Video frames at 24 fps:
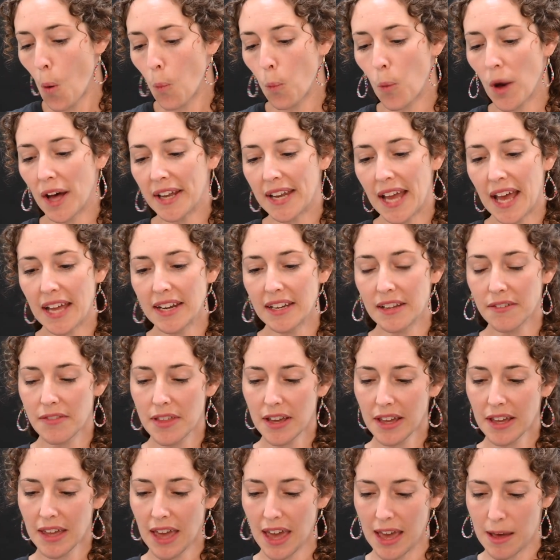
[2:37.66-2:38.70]
One end of
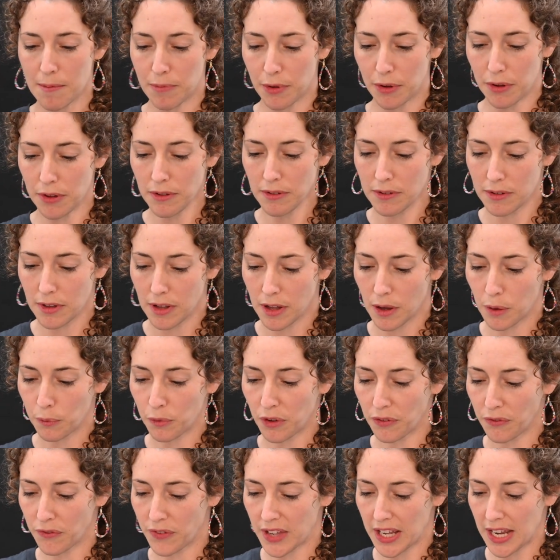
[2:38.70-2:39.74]
the cable
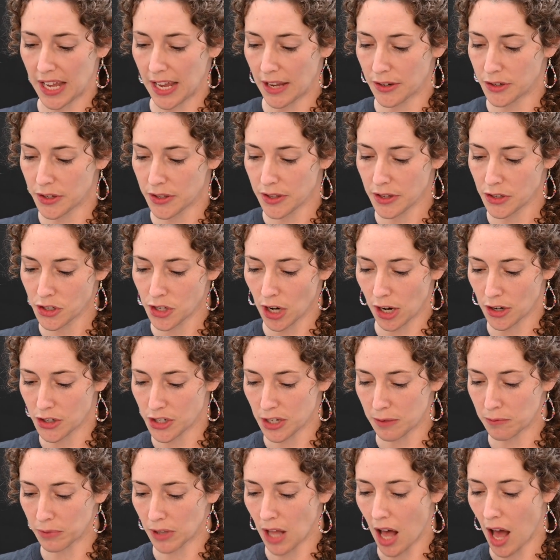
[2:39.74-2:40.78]
will fit into the
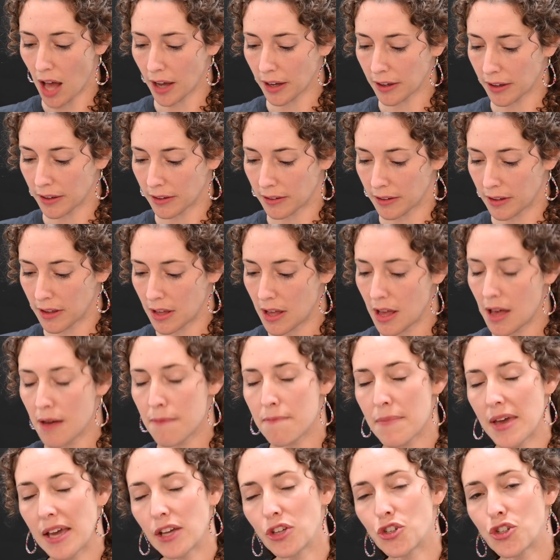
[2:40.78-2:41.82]
charging block.
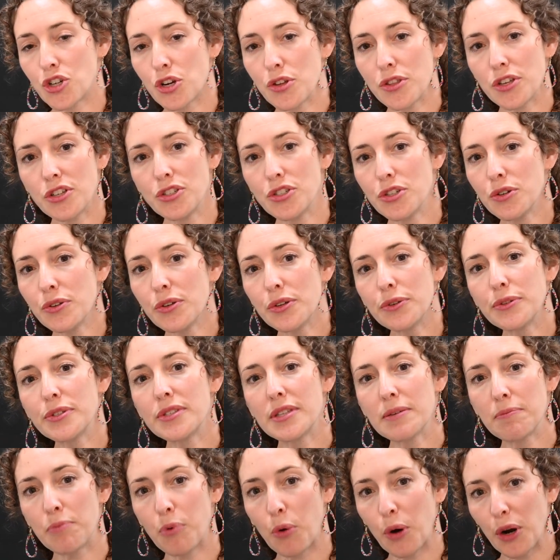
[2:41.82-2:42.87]
Make sure that you use
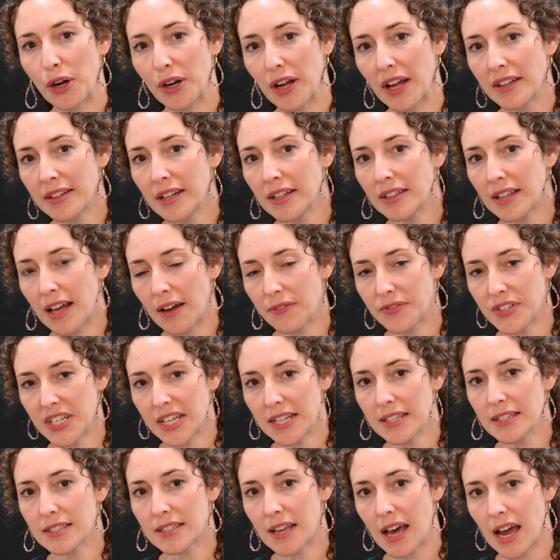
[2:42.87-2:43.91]
the port on the
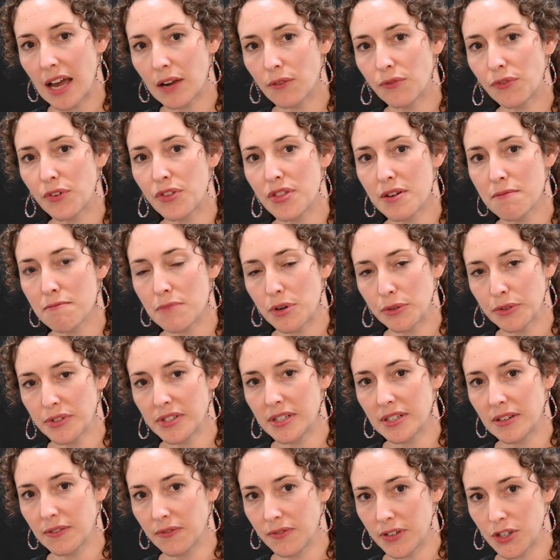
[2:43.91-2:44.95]
left-hand side for the
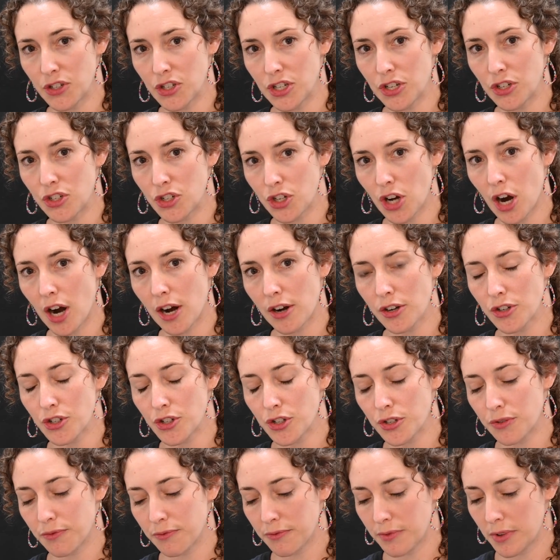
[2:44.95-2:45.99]
most efficient charge.
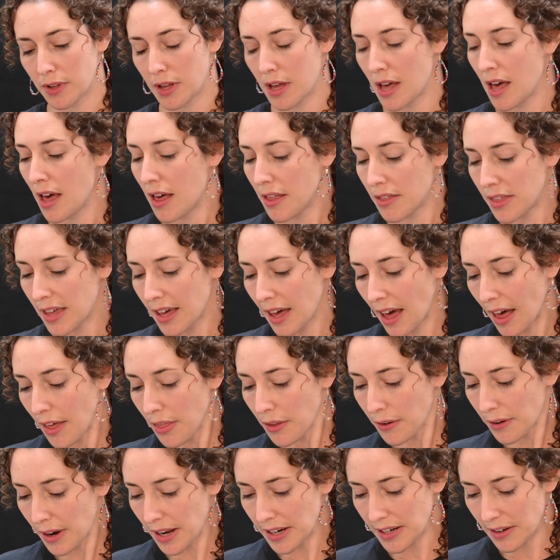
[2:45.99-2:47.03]
The
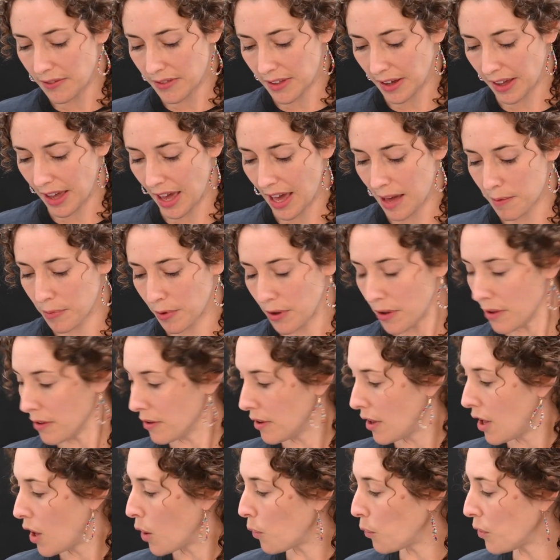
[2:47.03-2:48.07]
other end of the cable
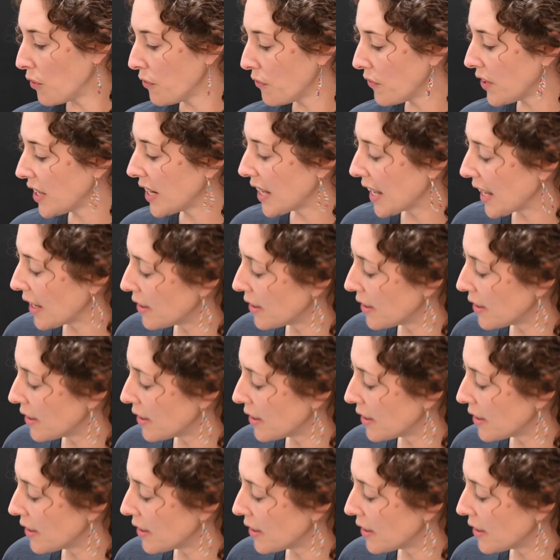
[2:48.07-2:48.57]
will fit